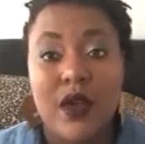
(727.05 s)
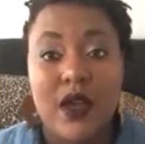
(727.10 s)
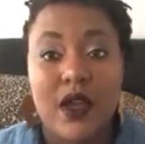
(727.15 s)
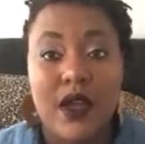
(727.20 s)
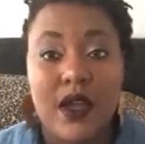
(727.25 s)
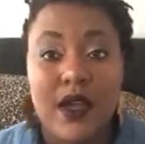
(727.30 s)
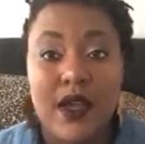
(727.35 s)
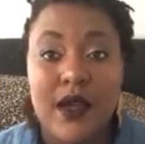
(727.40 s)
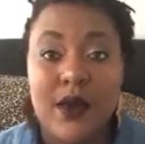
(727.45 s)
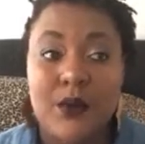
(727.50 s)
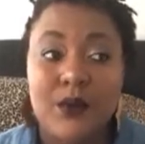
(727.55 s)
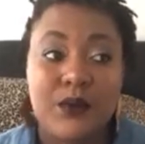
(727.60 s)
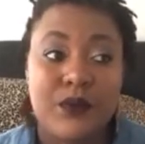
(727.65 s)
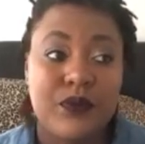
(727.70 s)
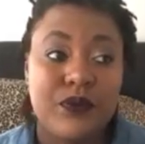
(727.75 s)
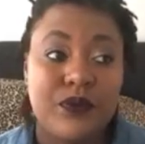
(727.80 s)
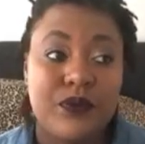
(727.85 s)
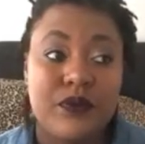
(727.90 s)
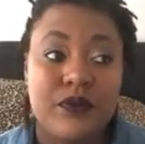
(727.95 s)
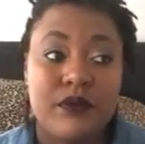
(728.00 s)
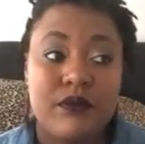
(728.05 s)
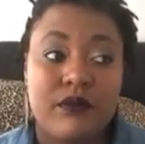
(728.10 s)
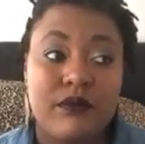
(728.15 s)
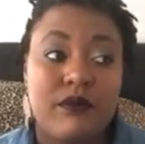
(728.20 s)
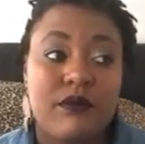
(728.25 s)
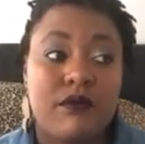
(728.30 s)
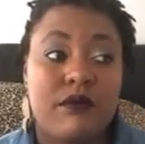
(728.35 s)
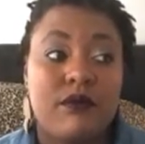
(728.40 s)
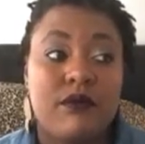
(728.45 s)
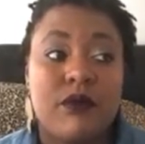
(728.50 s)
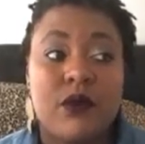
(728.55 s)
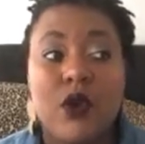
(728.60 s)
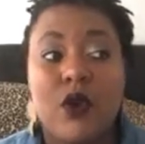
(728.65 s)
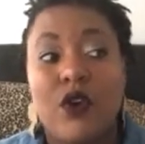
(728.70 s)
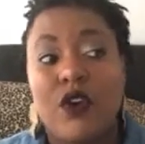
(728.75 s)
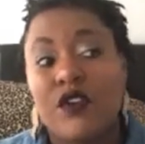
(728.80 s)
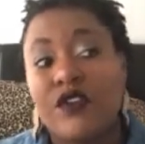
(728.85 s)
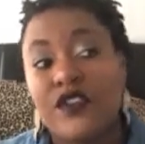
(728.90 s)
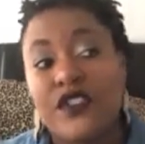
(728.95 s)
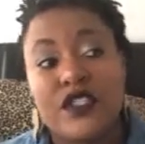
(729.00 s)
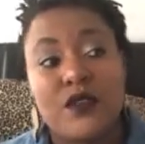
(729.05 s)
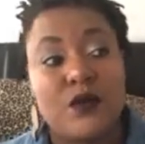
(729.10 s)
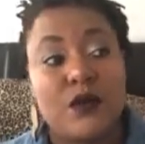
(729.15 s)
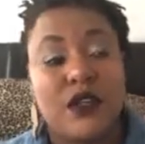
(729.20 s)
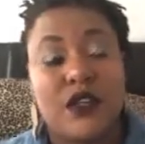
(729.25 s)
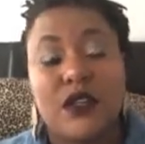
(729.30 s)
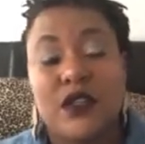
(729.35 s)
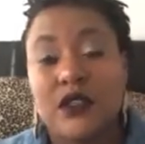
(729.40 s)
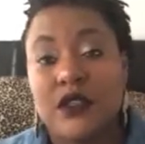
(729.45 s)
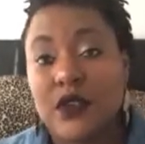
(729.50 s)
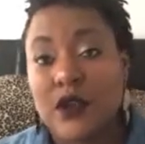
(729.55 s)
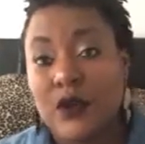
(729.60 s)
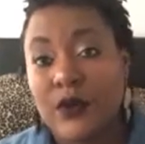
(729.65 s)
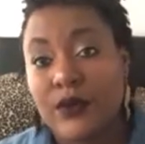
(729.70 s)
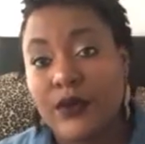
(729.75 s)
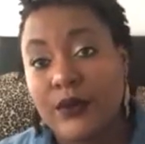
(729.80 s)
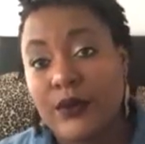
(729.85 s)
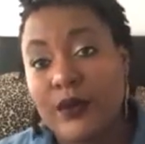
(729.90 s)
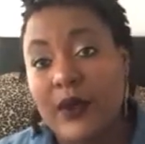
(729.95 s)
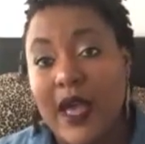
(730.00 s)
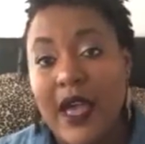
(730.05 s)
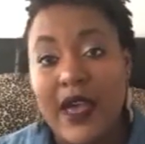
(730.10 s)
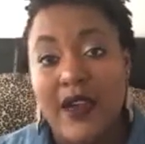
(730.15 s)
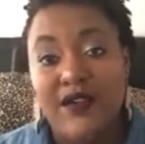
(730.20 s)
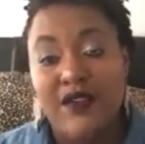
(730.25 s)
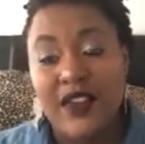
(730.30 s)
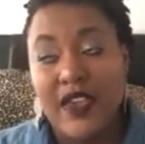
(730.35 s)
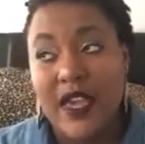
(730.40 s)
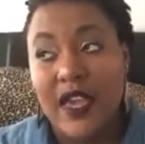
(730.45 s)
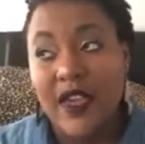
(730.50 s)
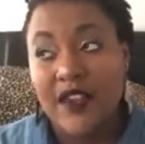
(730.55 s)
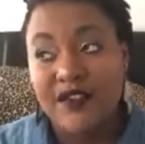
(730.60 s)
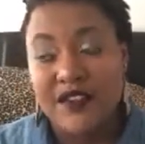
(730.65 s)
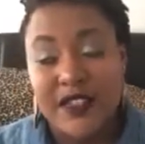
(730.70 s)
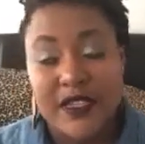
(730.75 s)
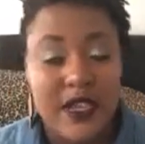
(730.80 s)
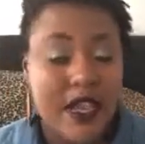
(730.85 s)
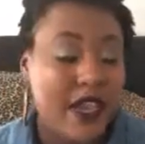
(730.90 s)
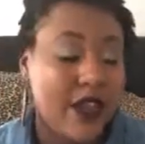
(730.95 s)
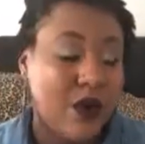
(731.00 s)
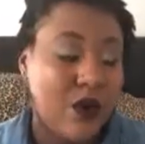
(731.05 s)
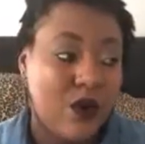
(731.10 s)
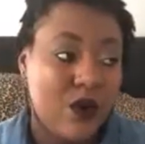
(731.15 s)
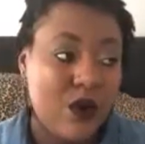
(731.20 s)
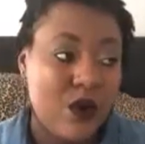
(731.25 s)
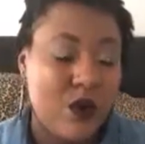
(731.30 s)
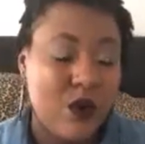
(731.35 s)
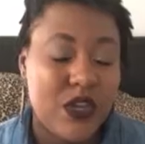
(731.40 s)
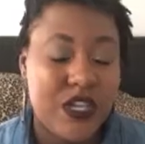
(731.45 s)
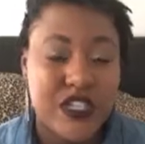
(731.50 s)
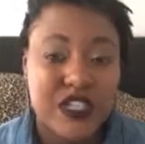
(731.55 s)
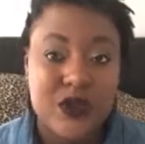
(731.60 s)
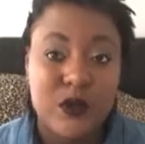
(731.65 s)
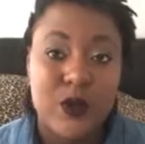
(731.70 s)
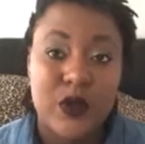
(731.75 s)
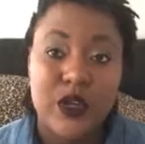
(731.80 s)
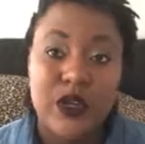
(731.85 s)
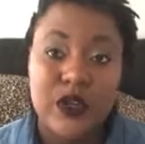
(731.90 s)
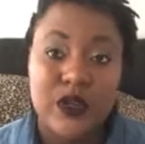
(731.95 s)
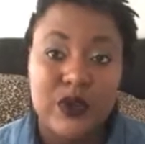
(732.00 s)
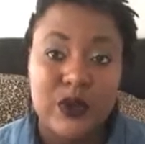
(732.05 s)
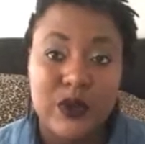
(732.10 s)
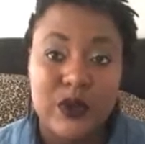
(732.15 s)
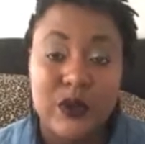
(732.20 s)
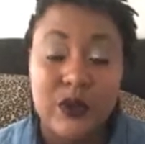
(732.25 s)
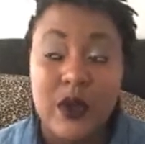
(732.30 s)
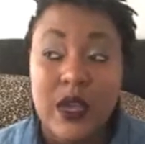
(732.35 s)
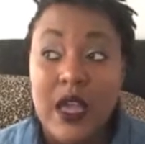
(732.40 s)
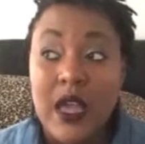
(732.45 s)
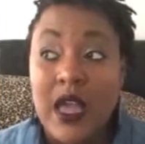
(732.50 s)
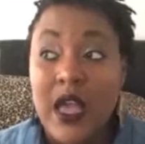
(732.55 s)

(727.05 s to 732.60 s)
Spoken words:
or if she want to go through an IVF cycle, or what she want to do.